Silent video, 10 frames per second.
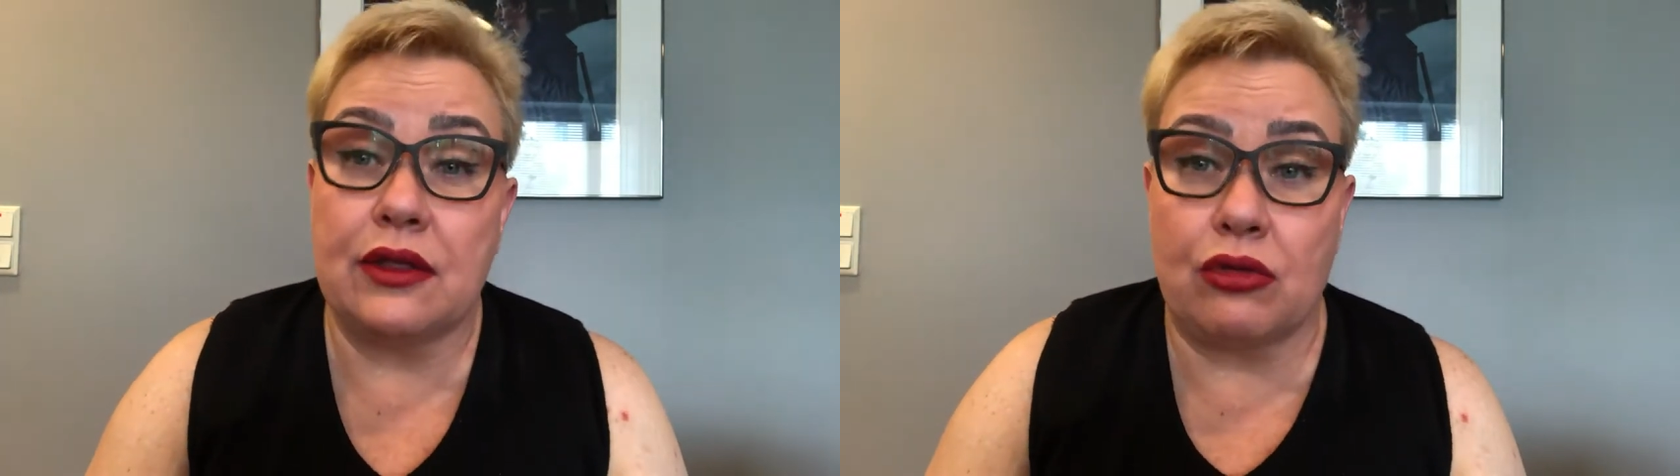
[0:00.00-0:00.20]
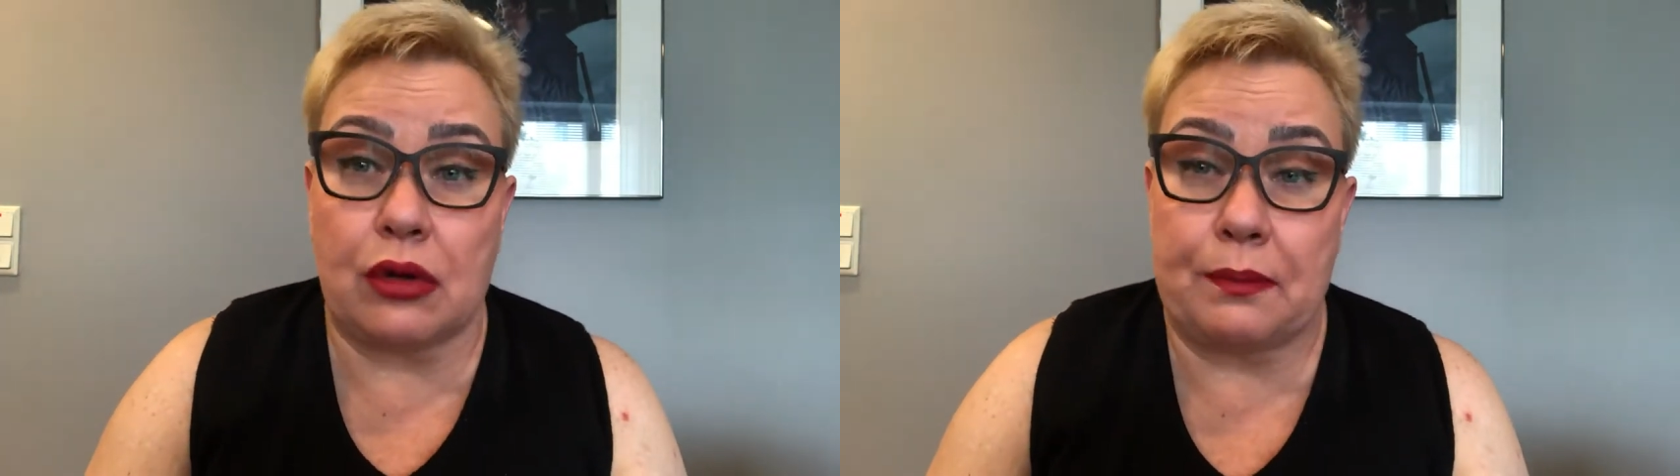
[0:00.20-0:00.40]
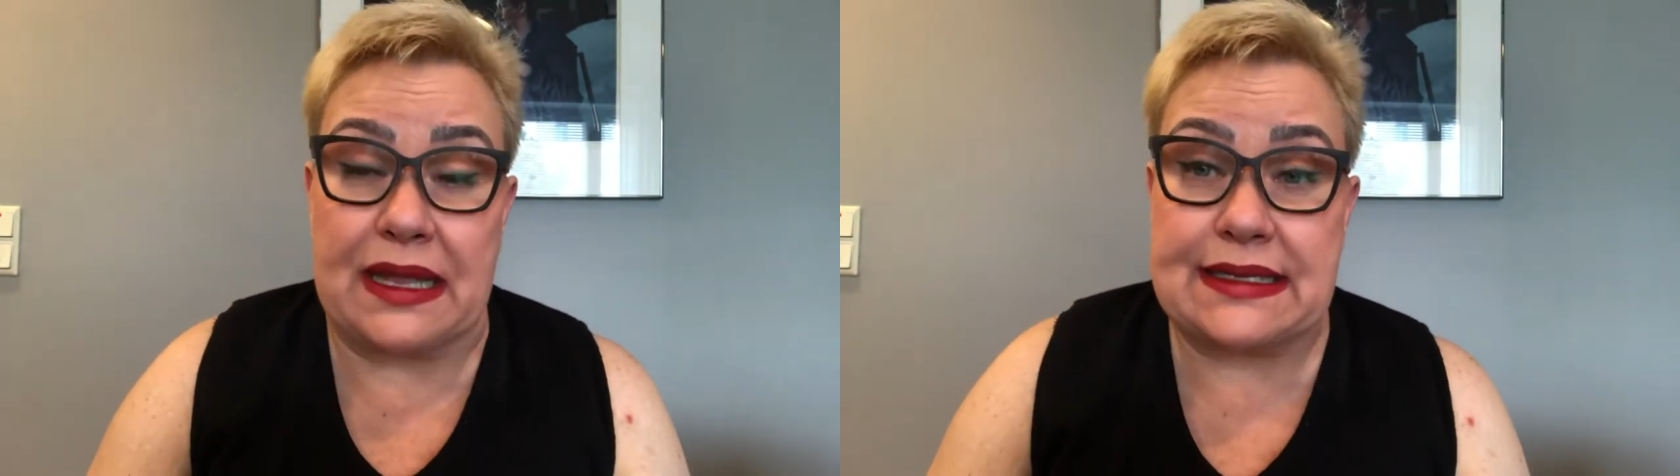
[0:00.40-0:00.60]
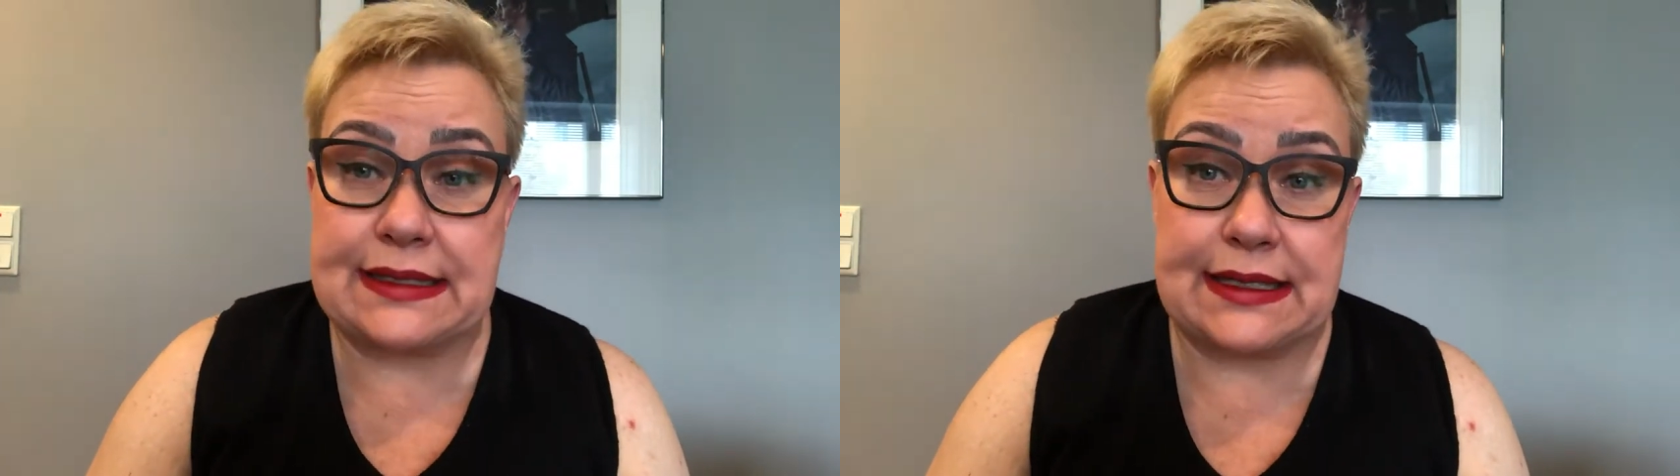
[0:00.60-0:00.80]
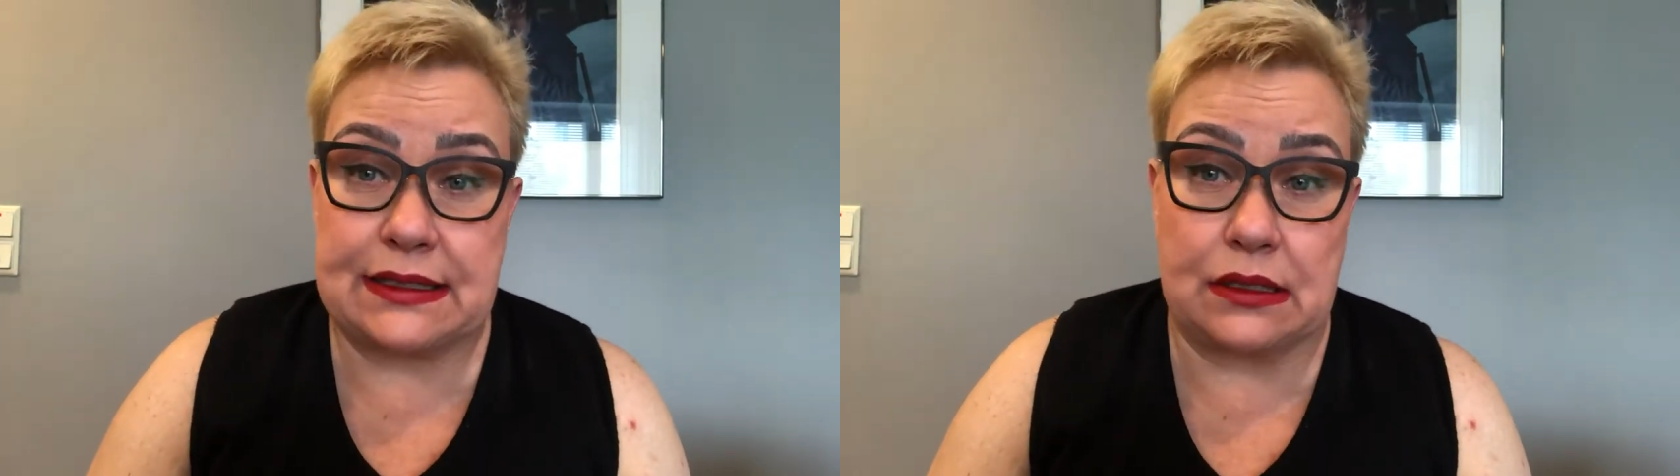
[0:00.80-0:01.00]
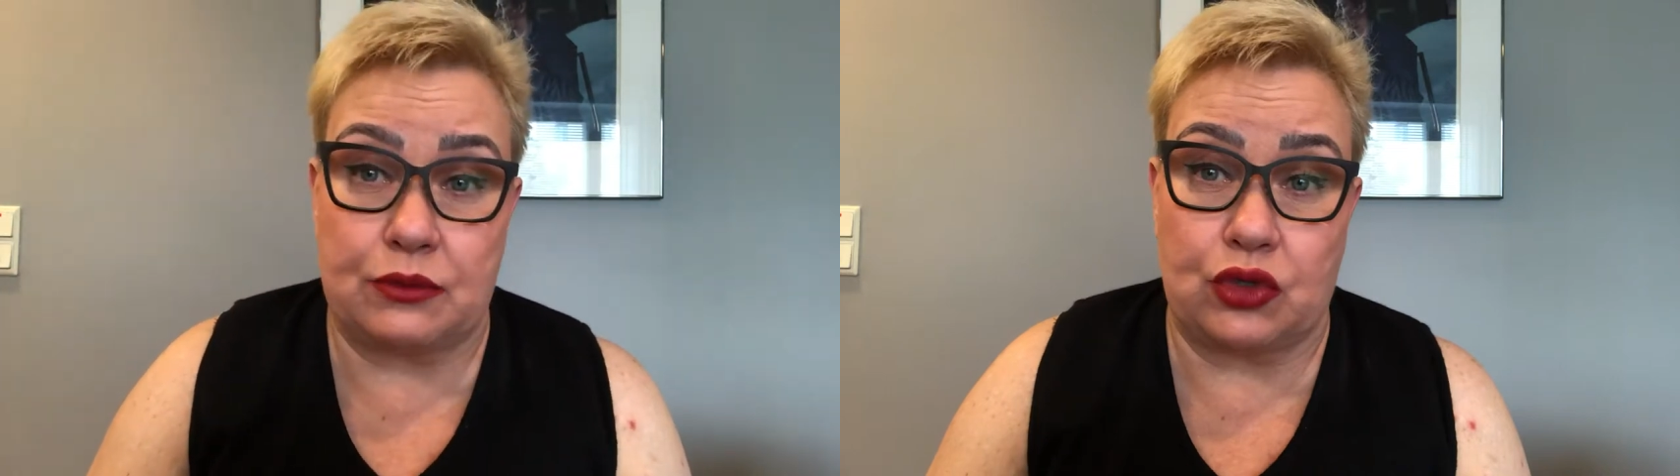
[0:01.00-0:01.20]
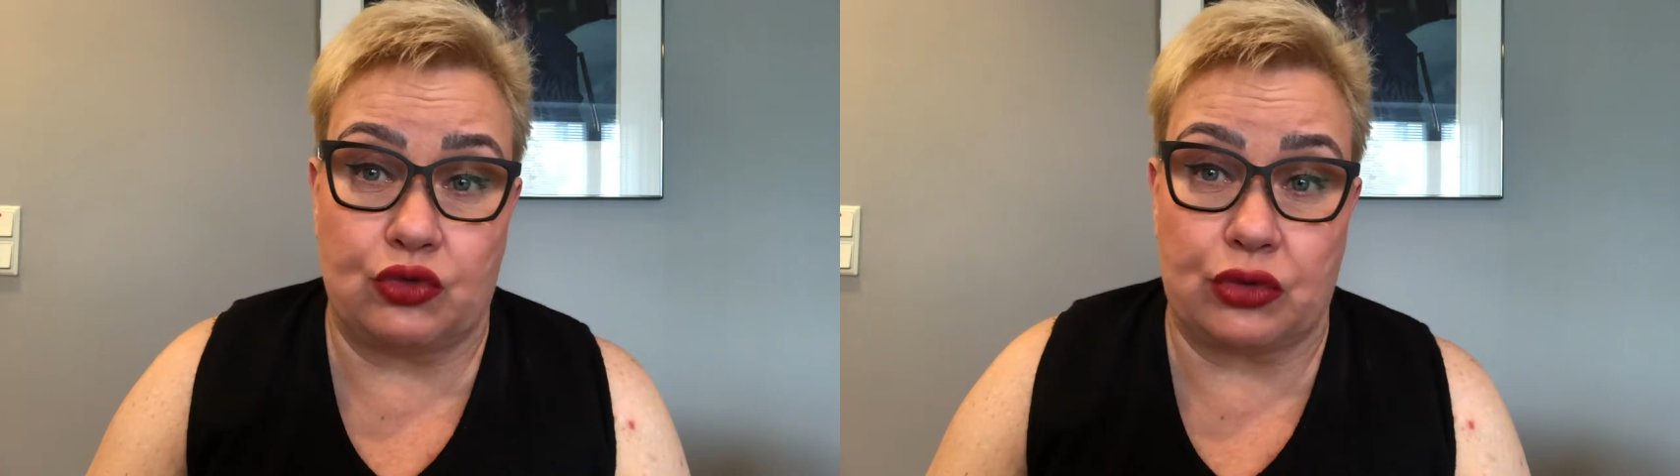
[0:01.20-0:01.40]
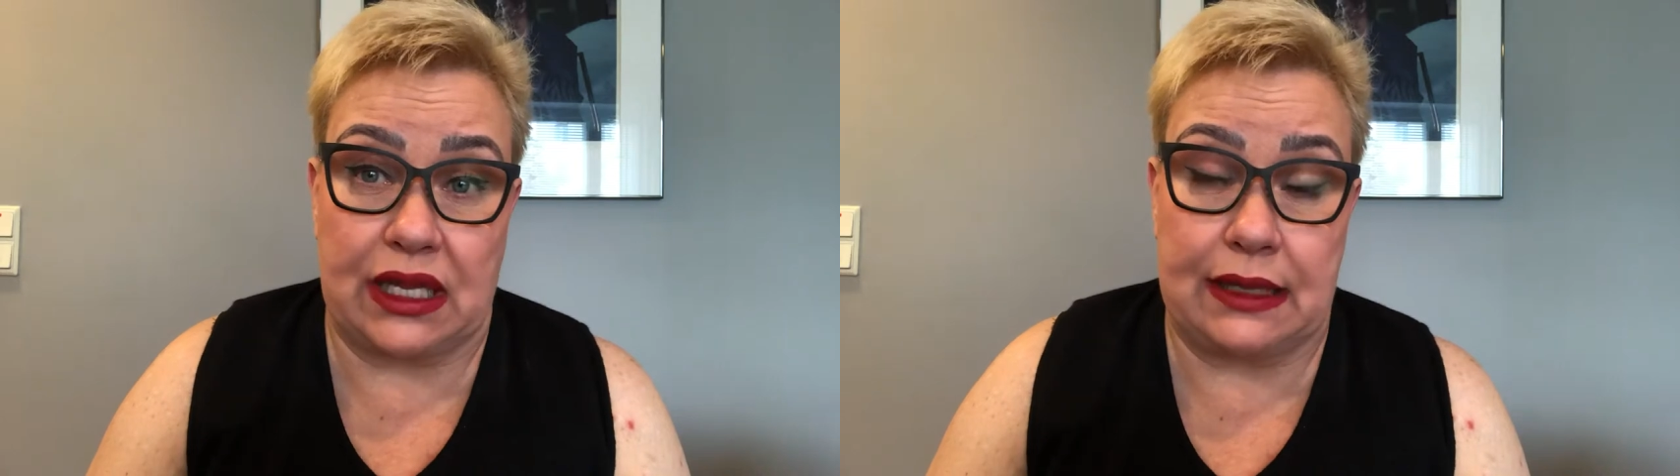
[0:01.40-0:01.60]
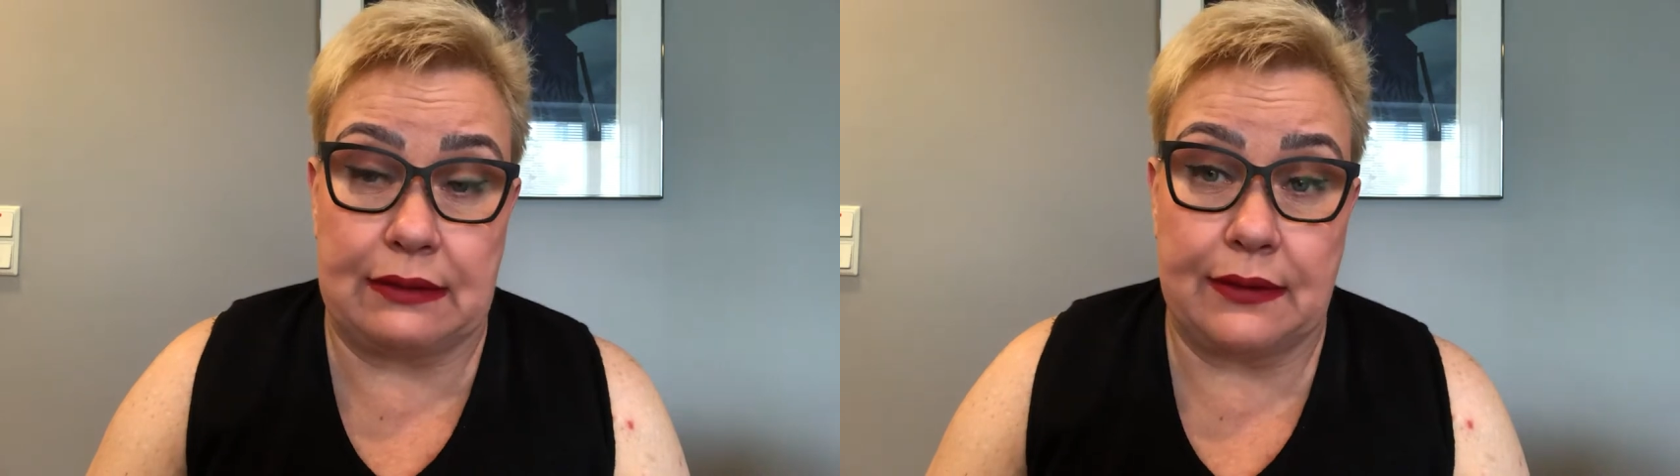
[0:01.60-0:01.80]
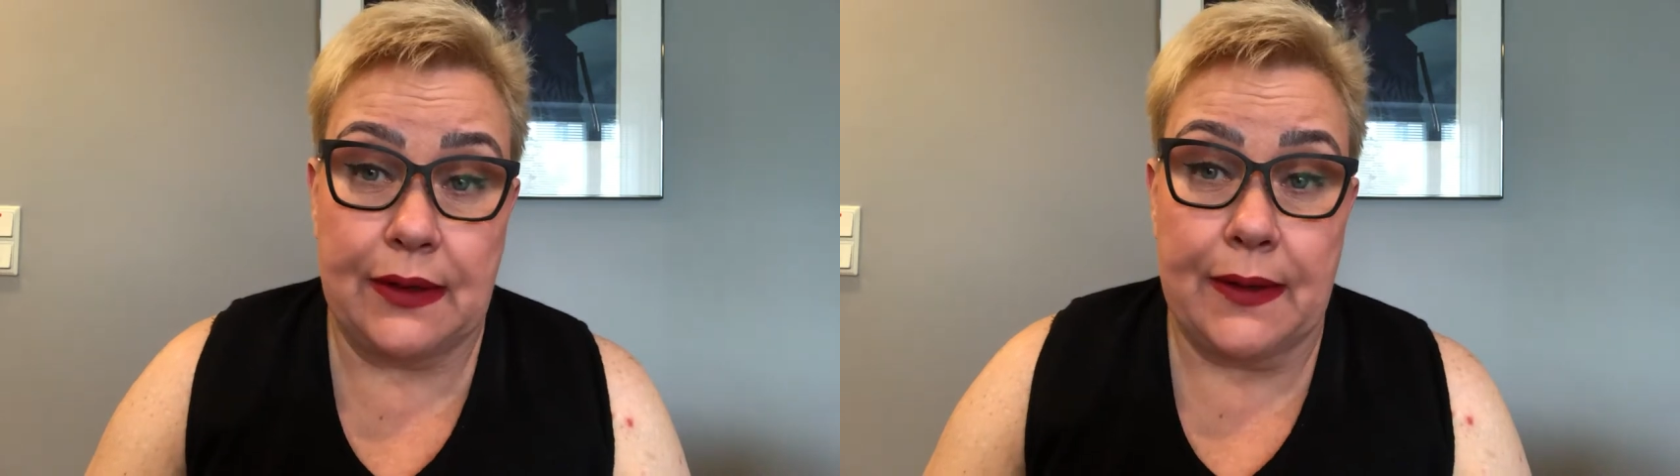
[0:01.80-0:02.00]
European system to treat,